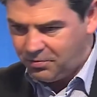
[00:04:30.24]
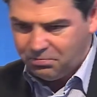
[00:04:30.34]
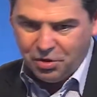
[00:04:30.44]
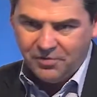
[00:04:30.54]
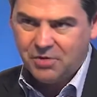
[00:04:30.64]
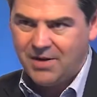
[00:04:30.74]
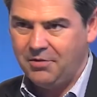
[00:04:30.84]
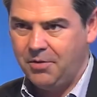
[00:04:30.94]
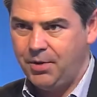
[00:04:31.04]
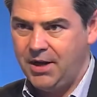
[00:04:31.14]
moves
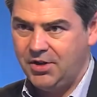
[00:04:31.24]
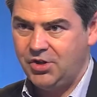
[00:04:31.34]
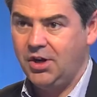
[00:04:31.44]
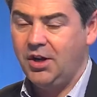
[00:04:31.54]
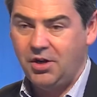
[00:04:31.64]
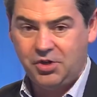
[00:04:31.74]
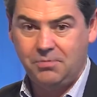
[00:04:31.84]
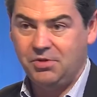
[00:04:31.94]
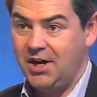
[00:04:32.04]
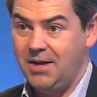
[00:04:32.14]
around the pitch. At
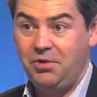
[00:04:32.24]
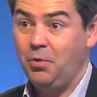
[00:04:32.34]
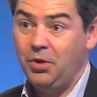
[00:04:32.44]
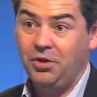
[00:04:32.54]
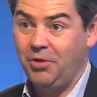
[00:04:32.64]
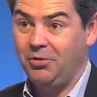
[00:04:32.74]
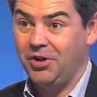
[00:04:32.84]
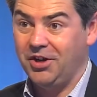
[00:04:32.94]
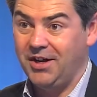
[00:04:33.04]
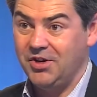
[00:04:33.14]
some time, you will go long
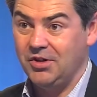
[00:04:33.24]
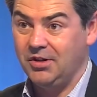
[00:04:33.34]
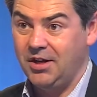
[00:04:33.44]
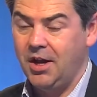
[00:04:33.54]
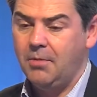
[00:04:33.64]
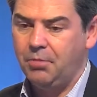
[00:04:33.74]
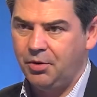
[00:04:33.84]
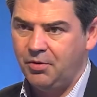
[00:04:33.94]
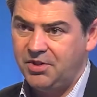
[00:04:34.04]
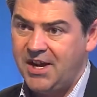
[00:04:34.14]
occasionally, but the
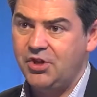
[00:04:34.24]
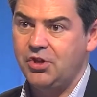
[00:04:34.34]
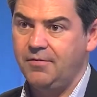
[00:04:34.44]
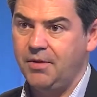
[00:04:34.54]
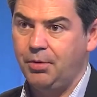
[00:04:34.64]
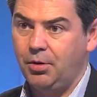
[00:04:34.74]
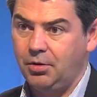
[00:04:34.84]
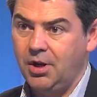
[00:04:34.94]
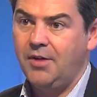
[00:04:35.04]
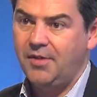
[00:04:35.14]
retention of the
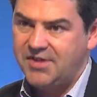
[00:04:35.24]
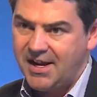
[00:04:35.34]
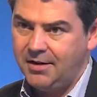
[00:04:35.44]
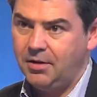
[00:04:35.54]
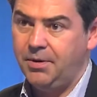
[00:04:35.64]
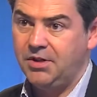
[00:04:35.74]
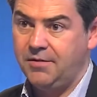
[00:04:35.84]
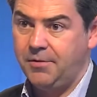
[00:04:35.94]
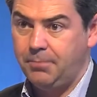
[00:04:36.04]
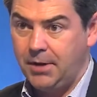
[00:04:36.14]
ball, the technical ability
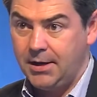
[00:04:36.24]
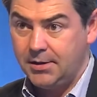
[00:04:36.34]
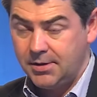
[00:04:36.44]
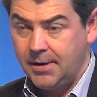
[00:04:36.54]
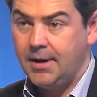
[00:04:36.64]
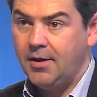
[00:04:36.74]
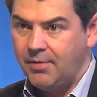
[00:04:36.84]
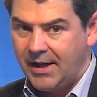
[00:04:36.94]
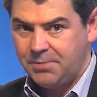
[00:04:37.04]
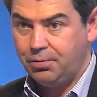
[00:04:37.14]
of the players,
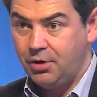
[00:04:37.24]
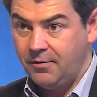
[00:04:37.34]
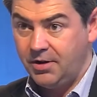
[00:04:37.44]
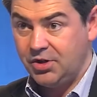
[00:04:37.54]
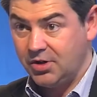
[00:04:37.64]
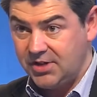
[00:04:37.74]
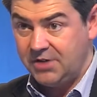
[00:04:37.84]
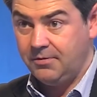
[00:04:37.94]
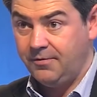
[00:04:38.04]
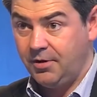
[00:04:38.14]
that's proving
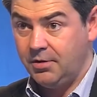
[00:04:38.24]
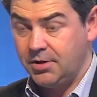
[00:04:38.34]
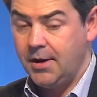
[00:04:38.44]
successful for us.